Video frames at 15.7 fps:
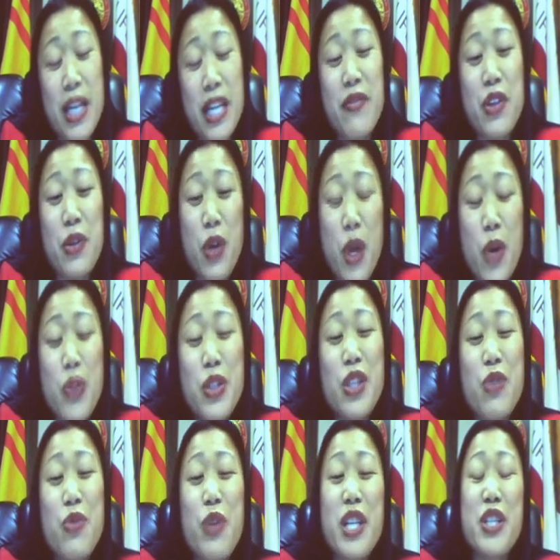But if you
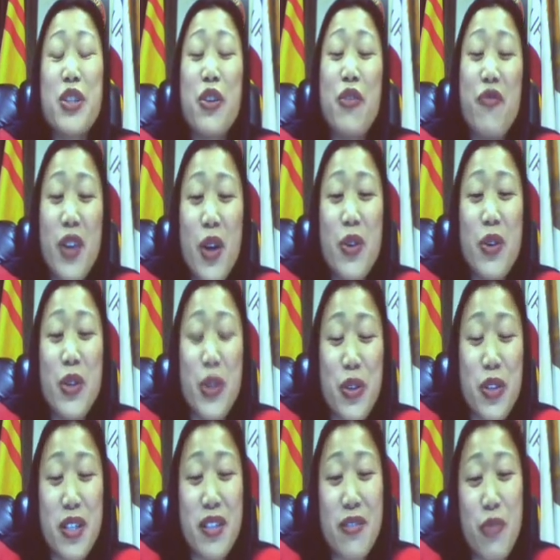go to the registered
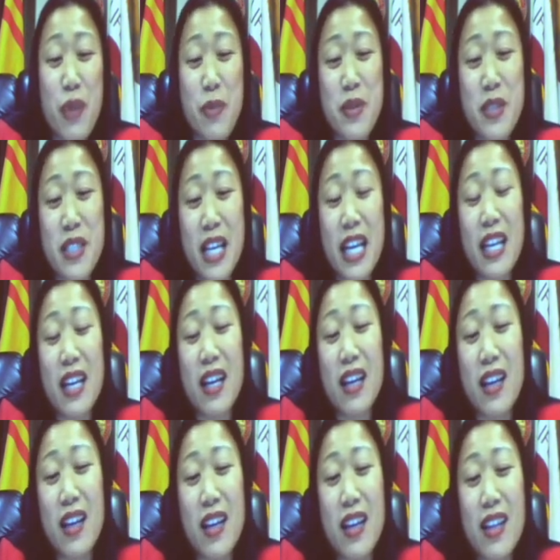voters website,
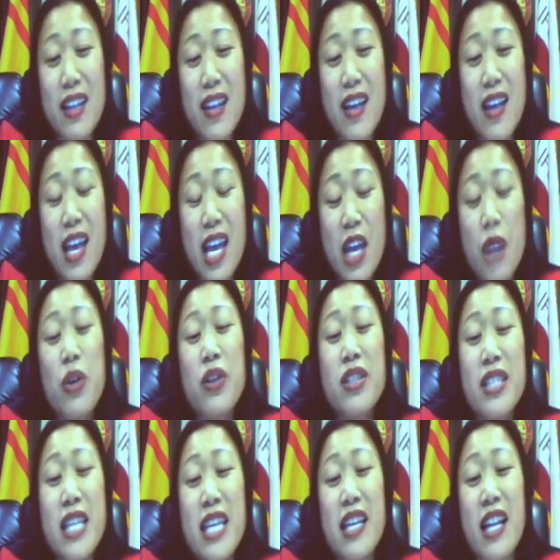it
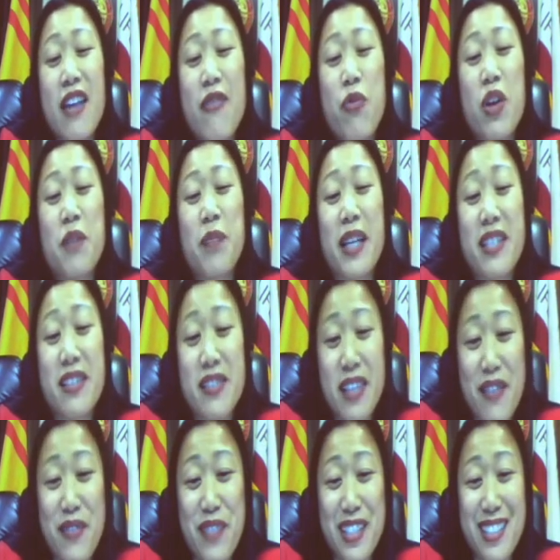will say that I won by
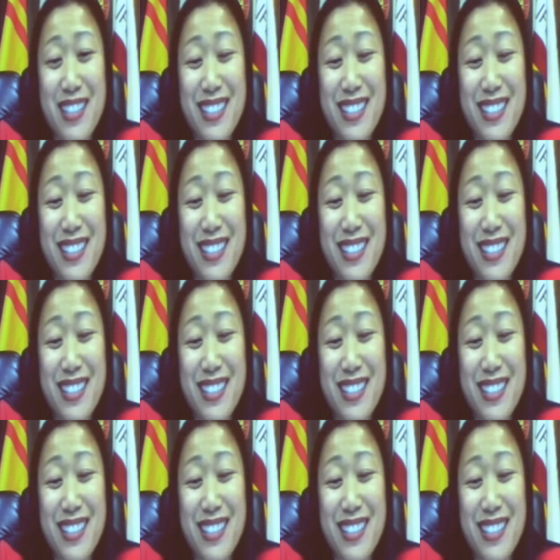7.